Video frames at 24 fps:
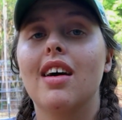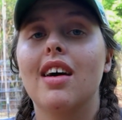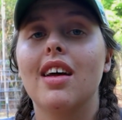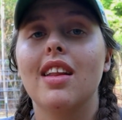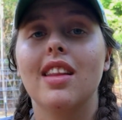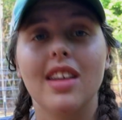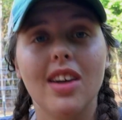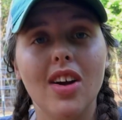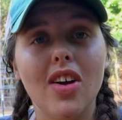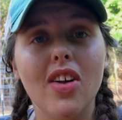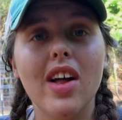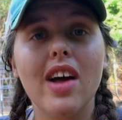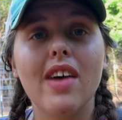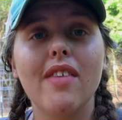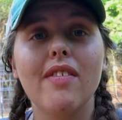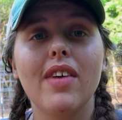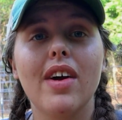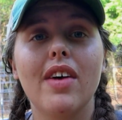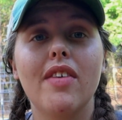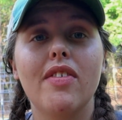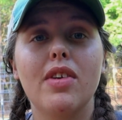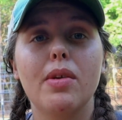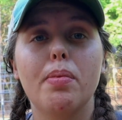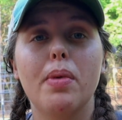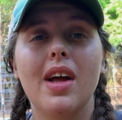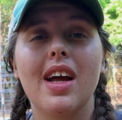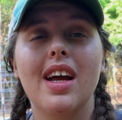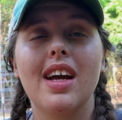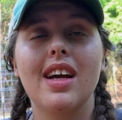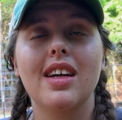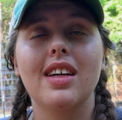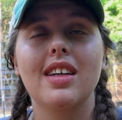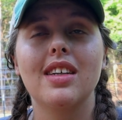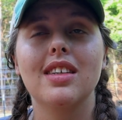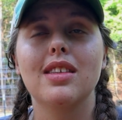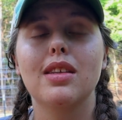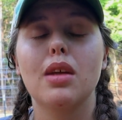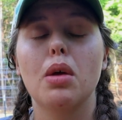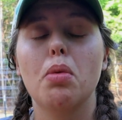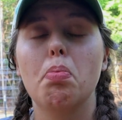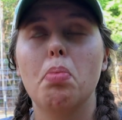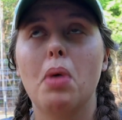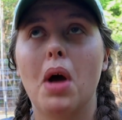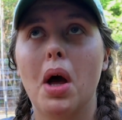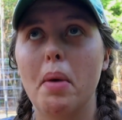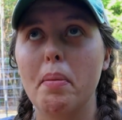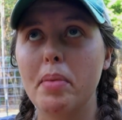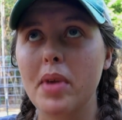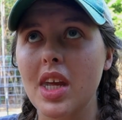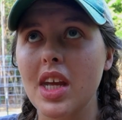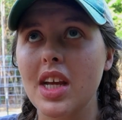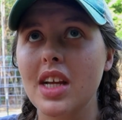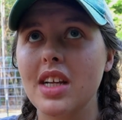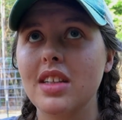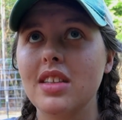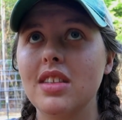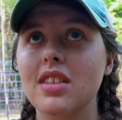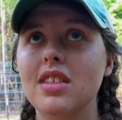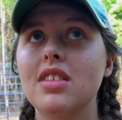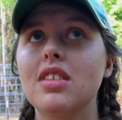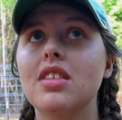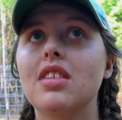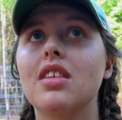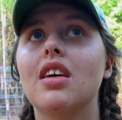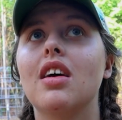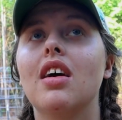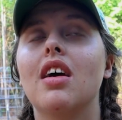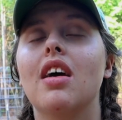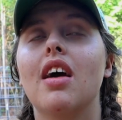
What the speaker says: And then all I have left to plant is pumpkins